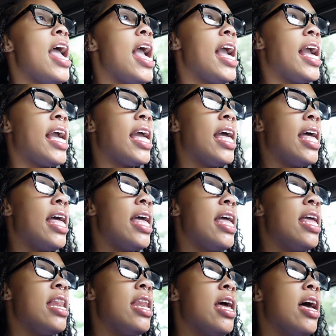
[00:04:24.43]

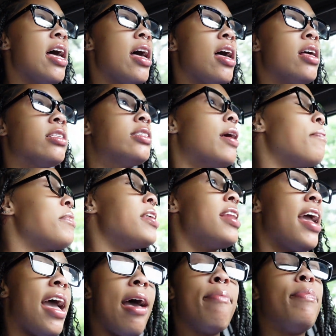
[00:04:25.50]
and something
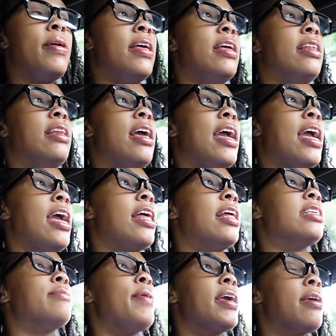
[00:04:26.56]
happened and
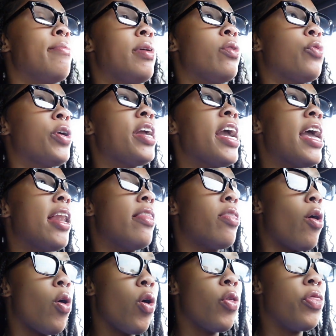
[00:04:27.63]
it's making me re-edit
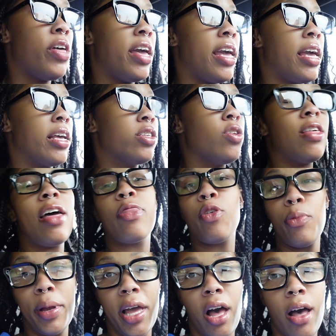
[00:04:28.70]
the whole thing so that
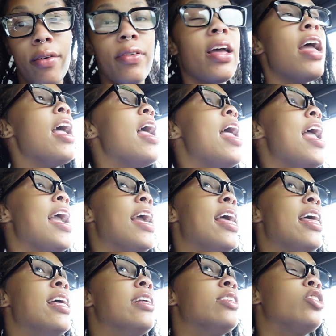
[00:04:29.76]
threw me off
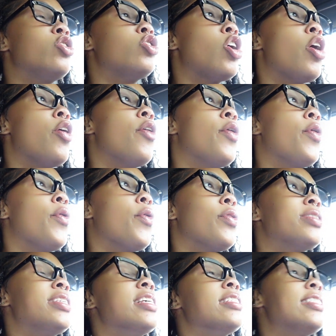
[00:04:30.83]
and so
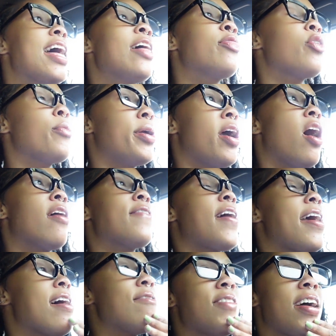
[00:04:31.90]
since that threw me off I
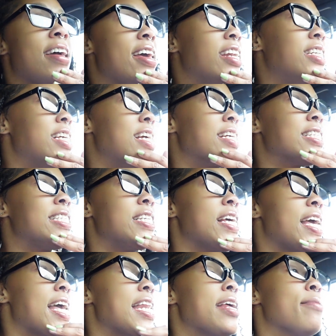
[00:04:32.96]
have not had a chance to
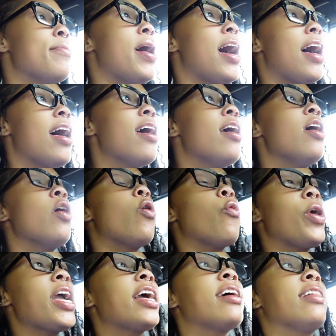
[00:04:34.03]
edit my
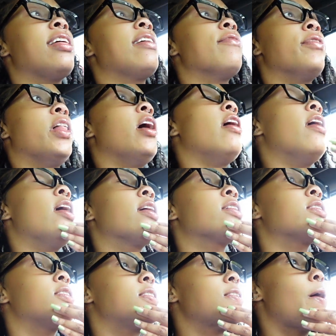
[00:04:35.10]
weekly
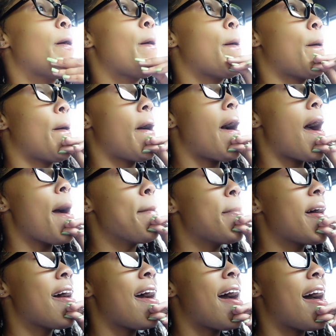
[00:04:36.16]
vlog so I'm
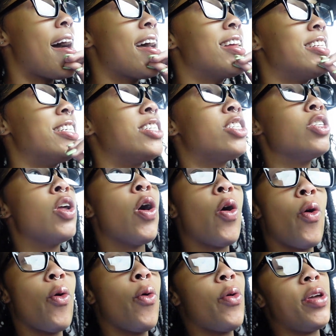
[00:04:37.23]
behind just
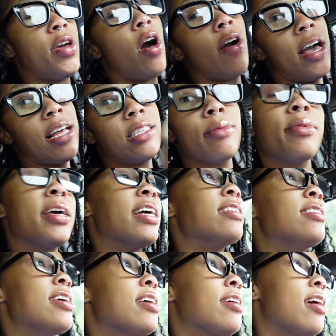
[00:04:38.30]
know y'all got some
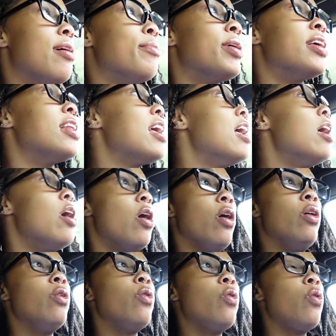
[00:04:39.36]
content coming
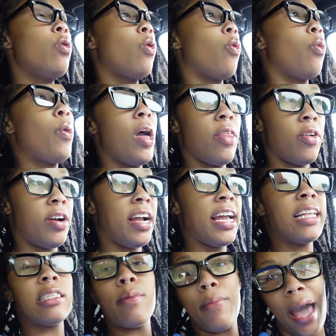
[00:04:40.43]
turn right whether
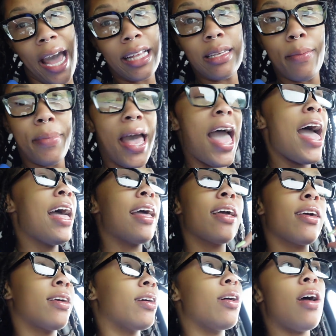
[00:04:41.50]
it's back to back
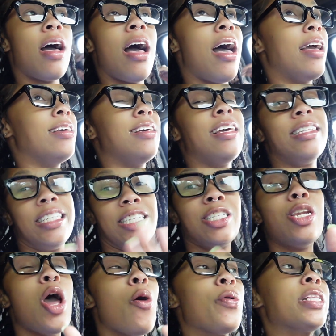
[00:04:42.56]
just
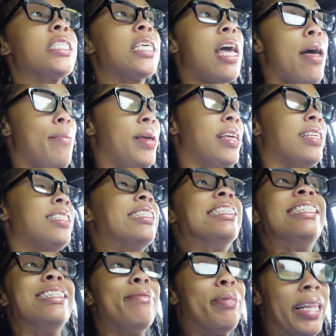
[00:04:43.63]
know it's coming
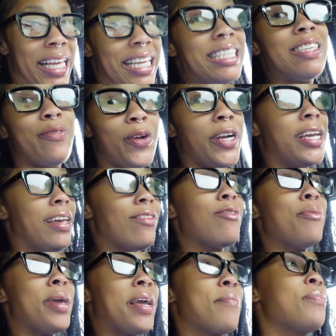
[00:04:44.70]
please forgive
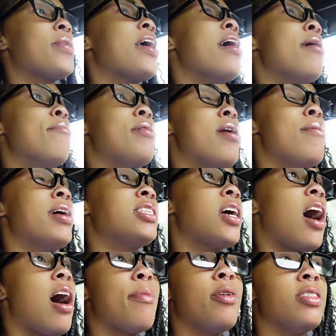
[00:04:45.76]
me but I'm about to
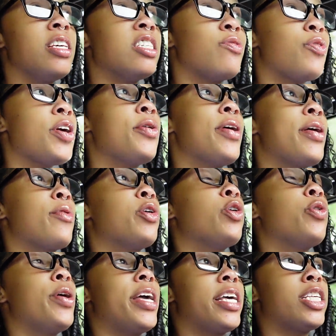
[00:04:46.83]
hop on this freeway real
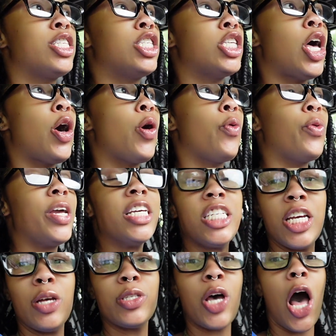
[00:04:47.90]
quick so we
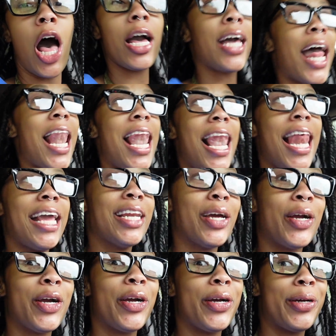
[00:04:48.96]
shall talk
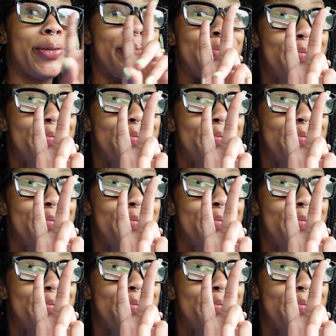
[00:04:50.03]
later